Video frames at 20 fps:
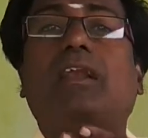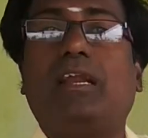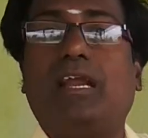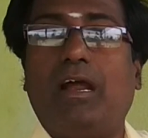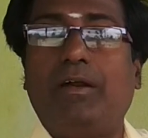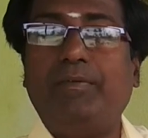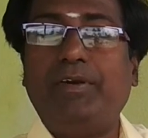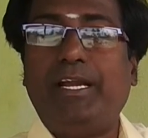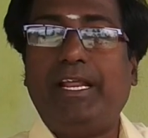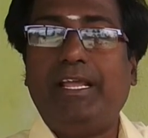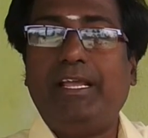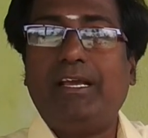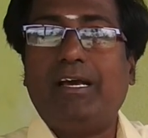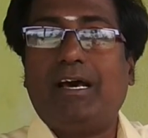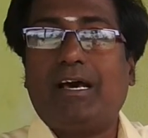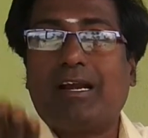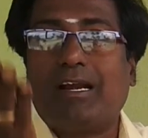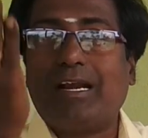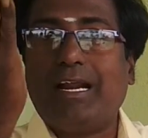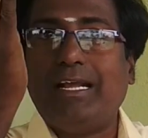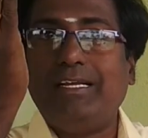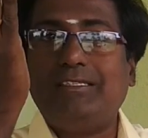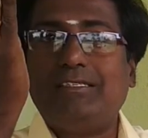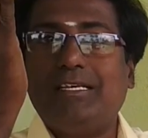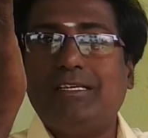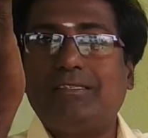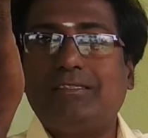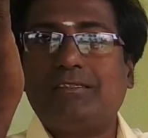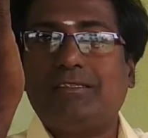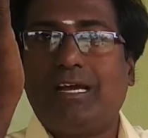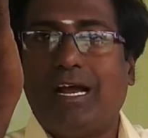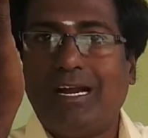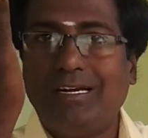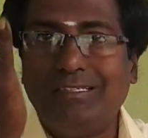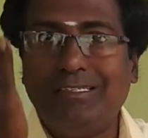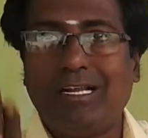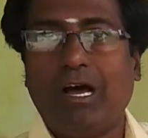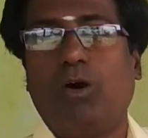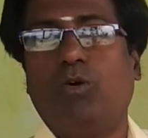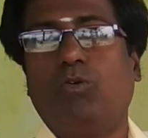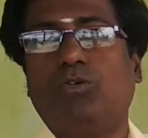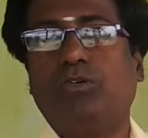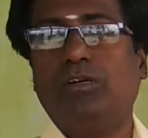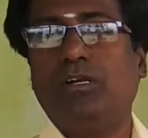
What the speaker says: cavity rises and down.